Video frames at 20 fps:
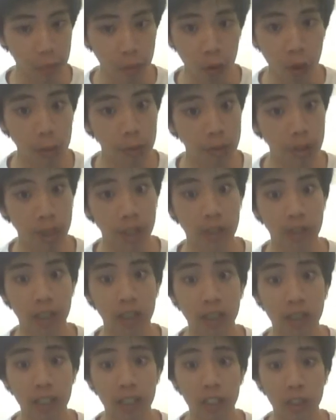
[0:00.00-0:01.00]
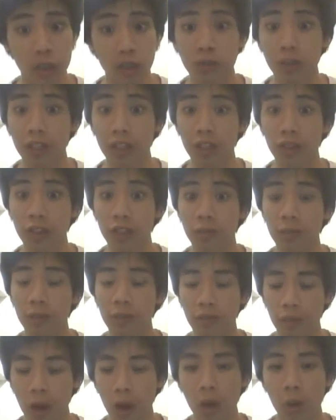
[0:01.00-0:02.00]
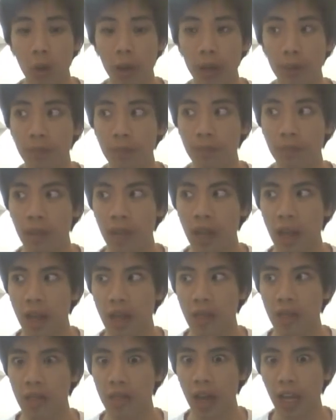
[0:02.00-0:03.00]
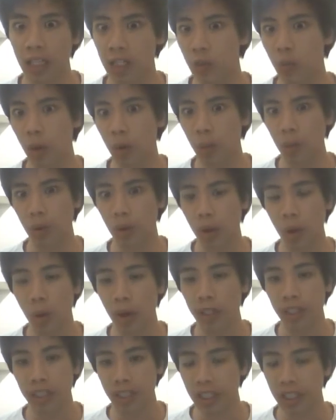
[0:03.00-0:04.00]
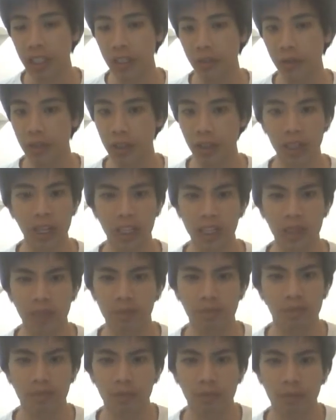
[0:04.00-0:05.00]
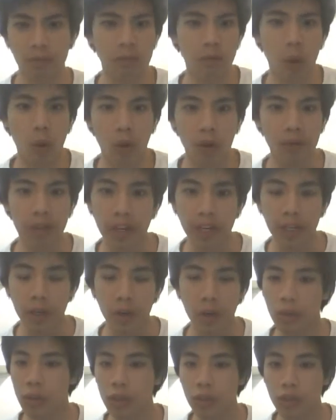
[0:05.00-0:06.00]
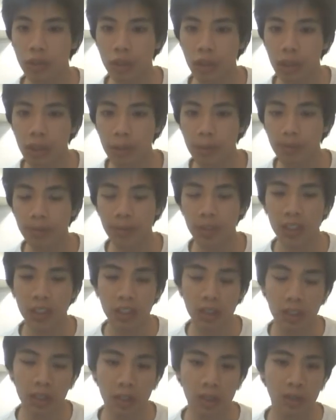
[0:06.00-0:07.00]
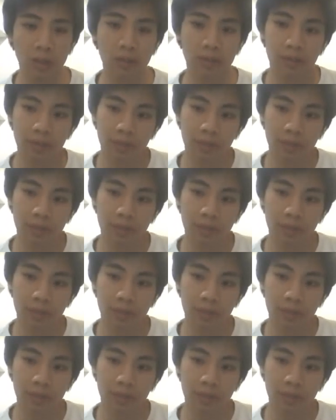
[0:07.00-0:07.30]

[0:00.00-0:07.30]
formula that these two videos have been following, that's what we're going to see for the next 4 videos or so. So,